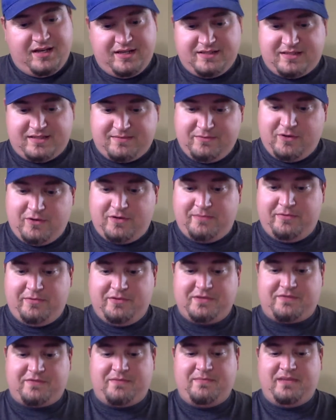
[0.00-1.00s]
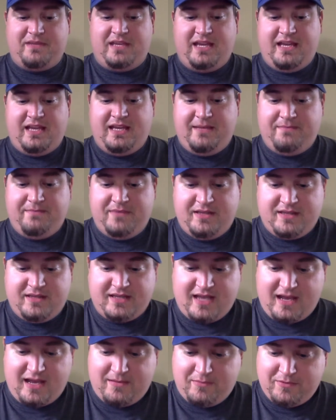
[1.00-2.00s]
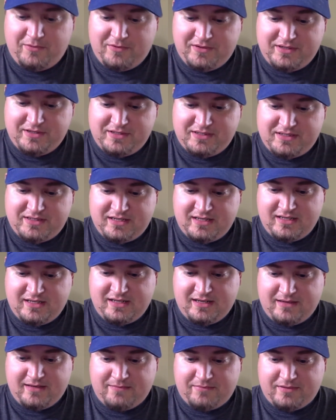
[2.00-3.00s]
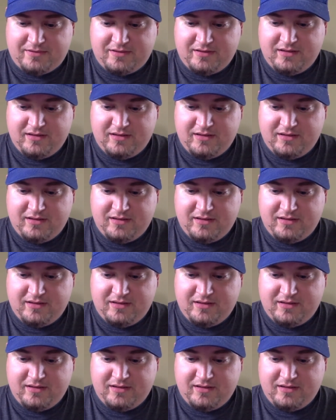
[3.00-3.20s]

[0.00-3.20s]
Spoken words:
Some notables from the game. The Cowboys ended up